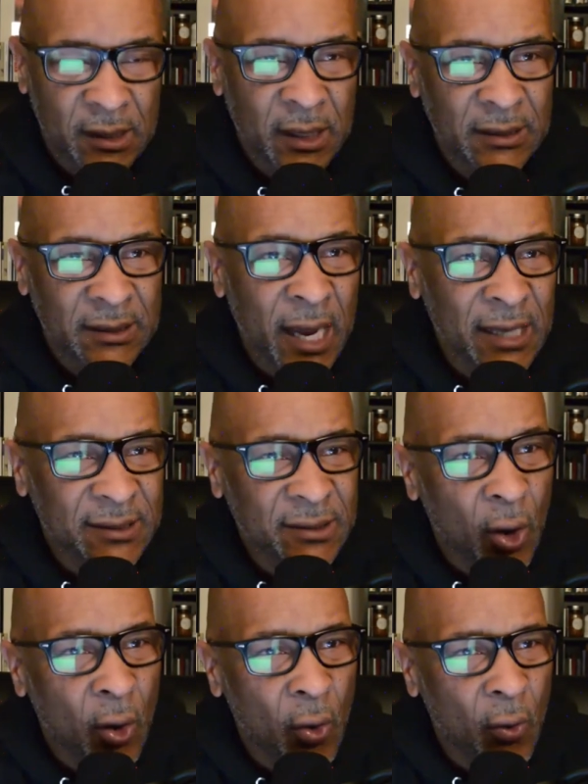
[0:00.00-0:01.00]
And
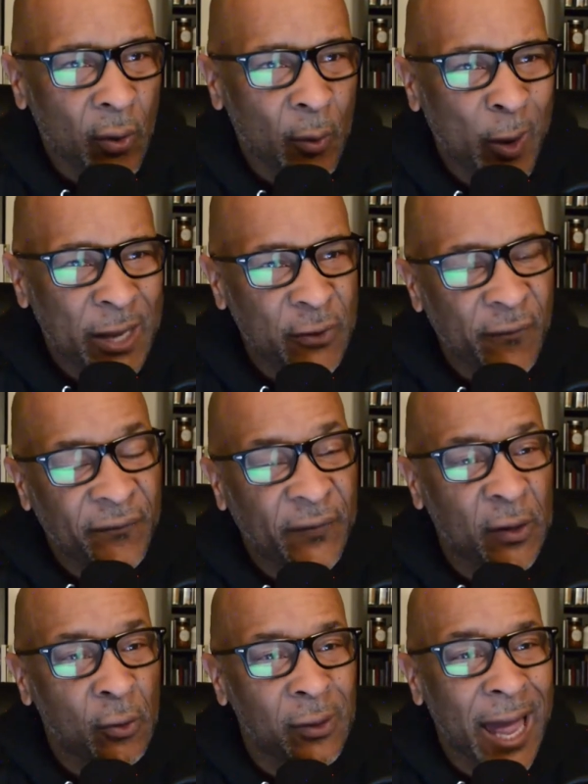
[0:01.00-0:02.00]
so when you
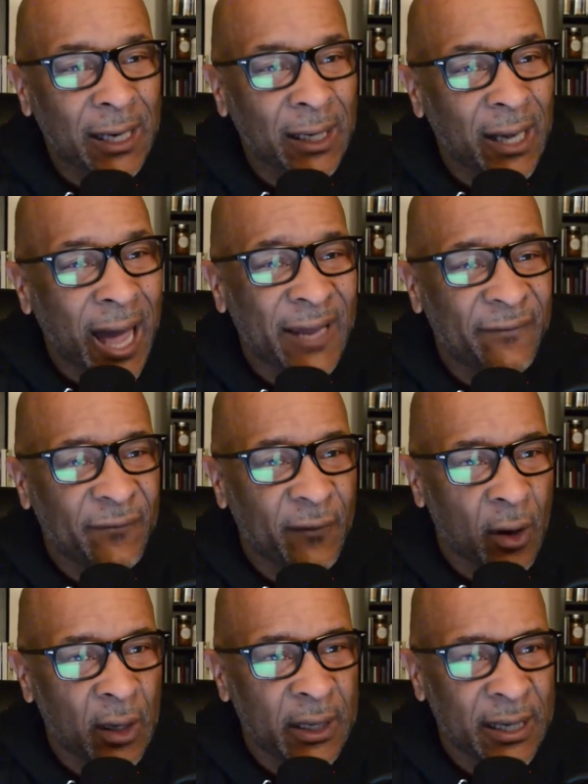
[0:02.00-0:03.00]
feel like life
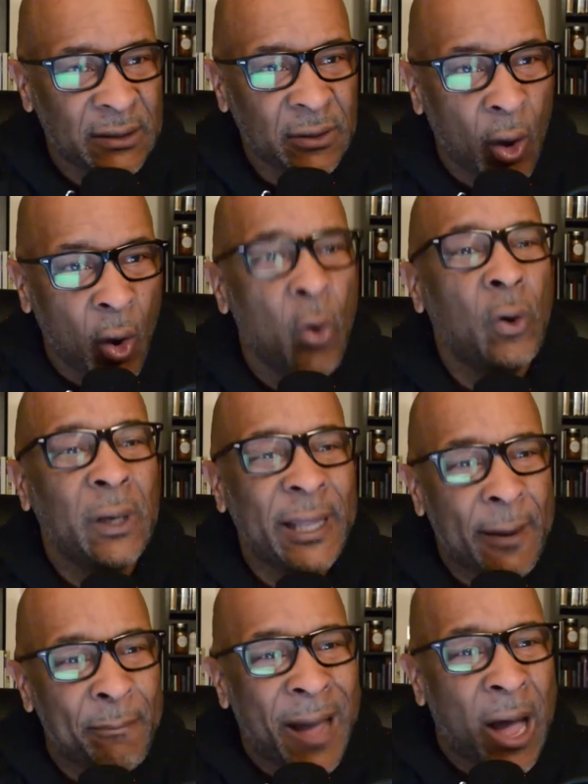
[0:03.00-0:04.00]
is only
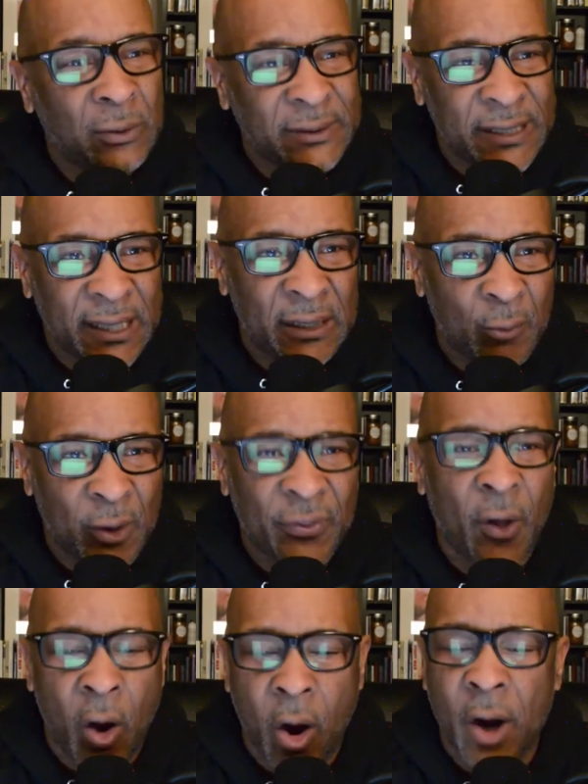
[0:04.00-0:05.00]
about dealing with
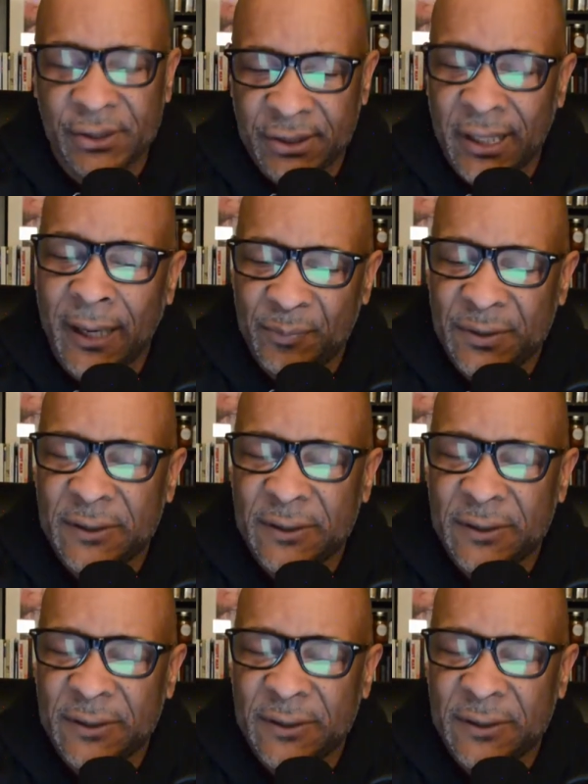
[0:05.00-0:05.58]
hardships,